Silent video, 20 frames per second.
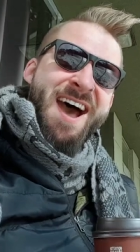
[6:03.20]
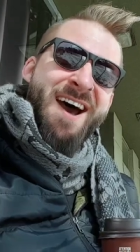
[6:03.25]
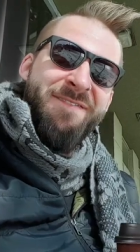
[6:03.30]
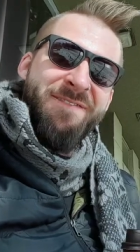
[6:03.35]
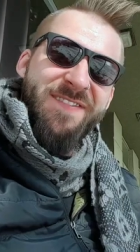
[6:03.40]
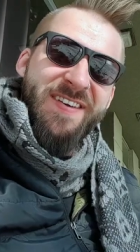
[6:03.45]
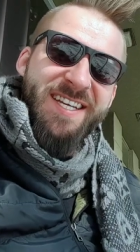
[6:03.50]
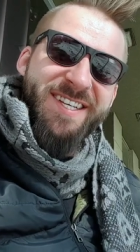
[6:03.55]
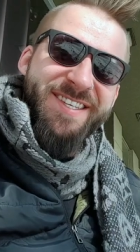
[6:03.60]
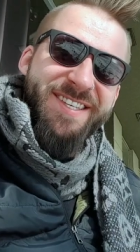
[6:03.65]

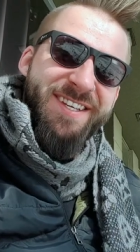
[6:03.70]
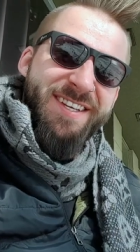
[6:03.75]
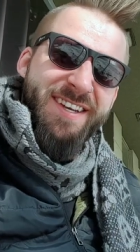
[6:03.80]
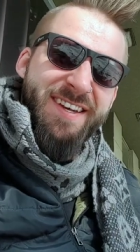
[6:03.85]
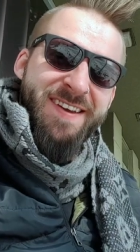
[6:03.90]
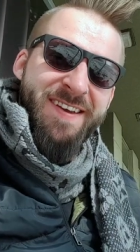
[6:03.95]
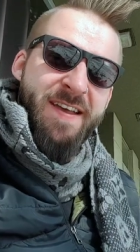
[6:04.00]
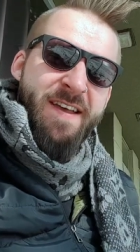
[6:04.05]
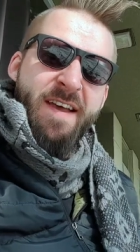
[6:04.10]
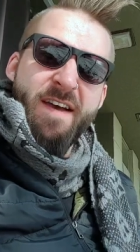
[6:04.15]
Fix it.
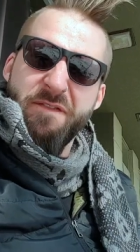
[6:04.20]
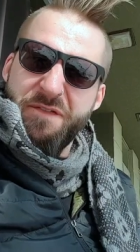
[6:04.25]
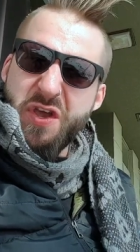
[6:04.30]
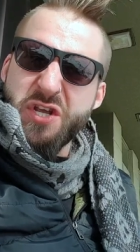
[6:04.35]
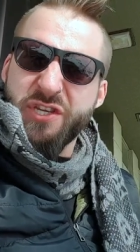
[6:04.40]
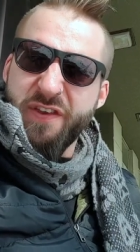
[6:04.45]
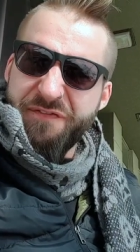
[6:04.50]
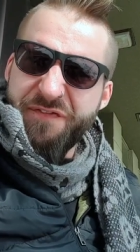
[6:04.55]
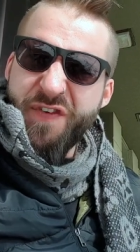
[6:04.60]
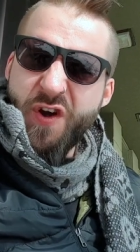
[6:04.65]
Fix
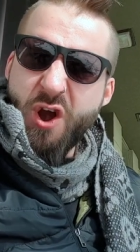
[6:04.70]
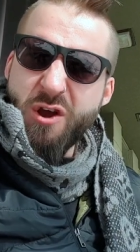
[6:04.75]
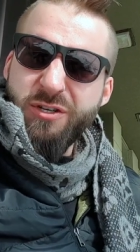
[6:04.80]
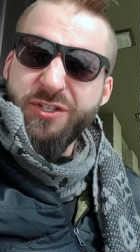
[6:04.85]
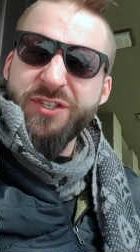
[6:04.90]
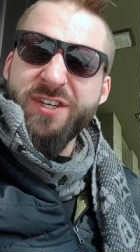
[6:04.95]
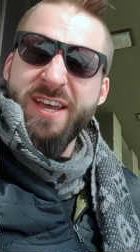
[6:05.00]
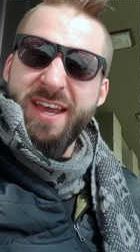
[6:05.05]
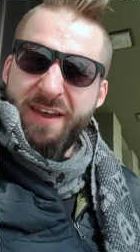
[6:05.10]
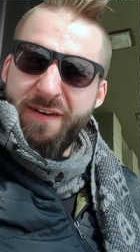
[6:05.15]
it first.
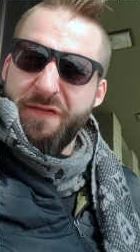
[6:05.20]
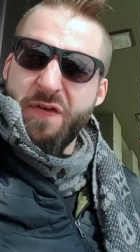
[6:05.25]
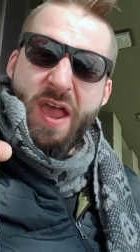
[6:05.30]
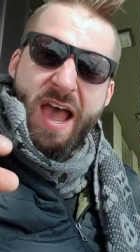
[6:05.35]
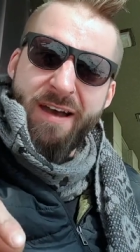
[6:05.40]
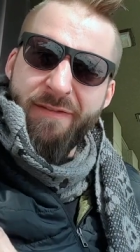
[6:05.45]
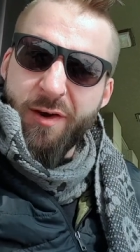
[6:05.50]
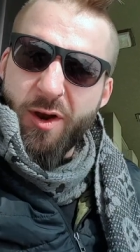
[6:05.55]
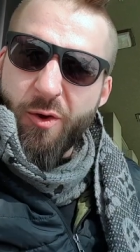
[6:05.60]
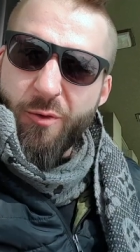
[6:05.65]
If you
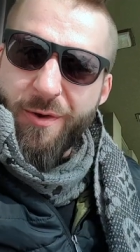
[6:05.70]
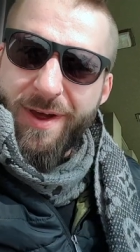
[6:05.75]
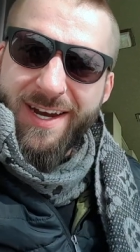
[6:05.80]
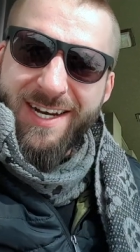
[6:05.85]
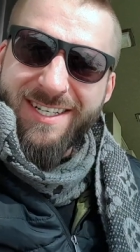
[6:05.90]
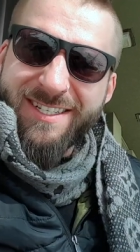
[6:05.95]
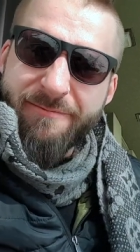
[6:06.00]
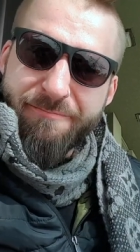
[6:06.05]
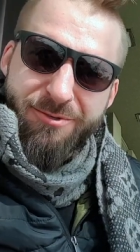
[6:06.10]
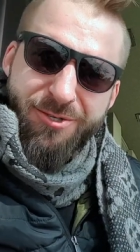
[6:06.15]
haven't already,
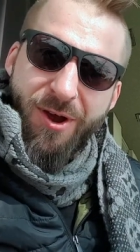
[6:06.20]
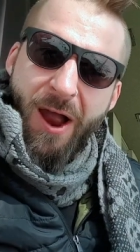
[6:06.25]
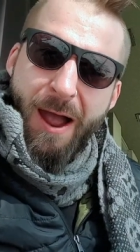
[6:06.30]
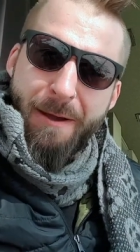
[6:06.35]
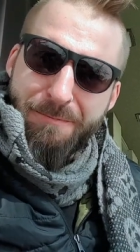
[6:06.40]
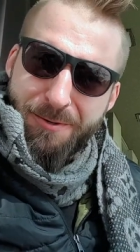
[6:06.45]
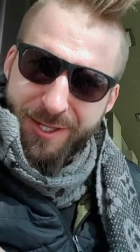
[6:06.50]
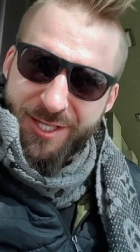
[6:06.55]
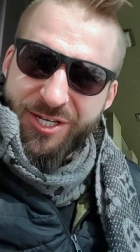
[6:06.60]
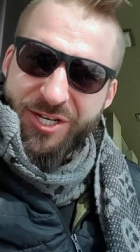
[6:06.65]
subscribe
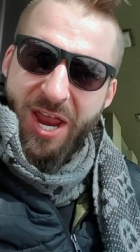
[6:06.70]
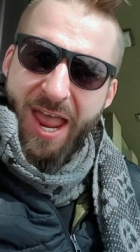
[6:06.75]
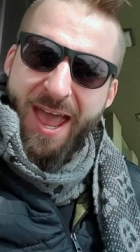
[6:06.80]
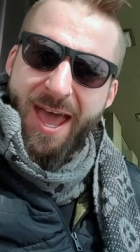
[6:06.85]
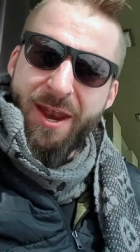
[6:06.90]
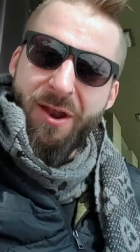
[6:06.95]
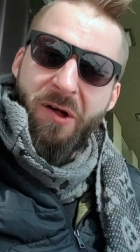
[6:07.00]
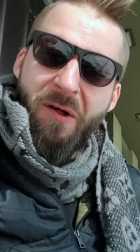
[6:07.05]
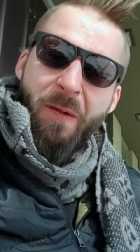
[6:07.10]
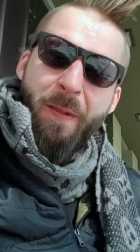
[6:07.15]
to the
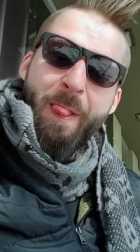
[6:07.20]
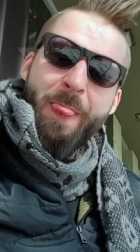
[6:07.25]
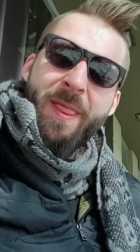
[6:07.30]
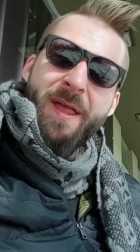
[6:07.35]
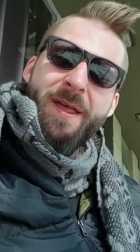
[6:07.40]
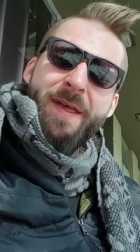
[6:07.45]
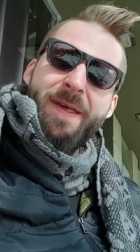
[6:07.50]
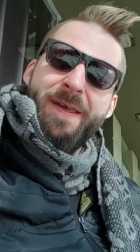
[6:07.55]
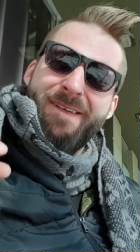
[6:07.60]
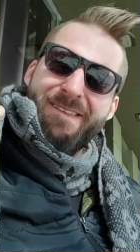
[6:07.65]
channel.
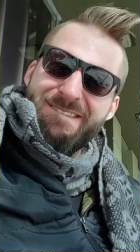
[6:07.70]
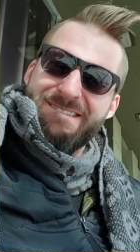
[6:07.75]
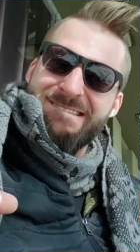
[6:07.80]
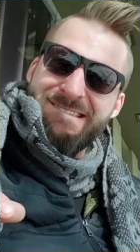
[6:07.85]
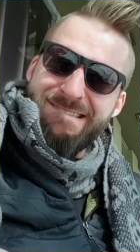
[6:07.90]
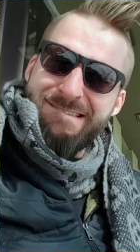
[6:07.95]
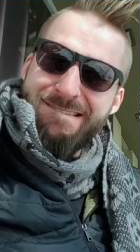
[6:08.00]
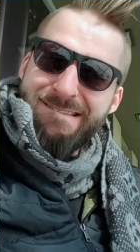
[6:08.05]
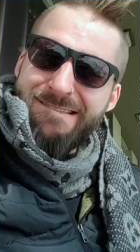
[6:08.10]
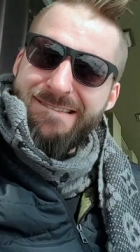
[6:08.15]

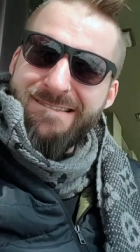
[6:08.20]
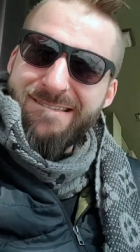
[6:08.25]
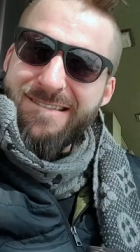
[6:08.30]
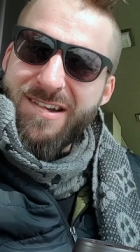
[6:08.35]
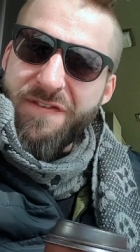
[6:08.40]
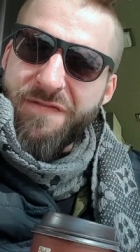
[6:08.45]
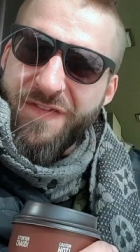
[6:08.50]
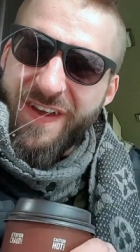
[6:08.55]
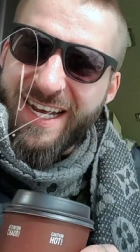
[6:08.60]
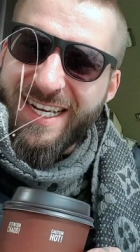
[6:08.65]

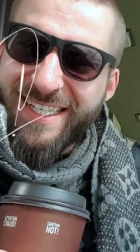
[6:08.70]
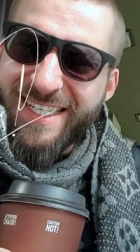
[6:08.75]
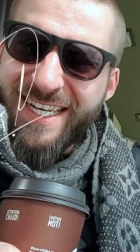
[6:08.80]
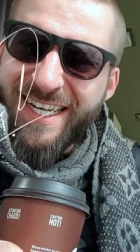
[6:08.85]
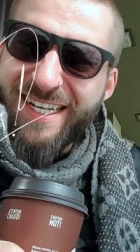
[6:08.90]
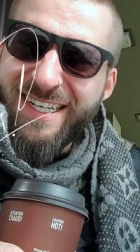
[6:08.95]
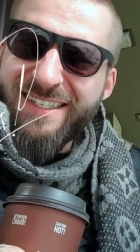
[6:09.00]
Fix it.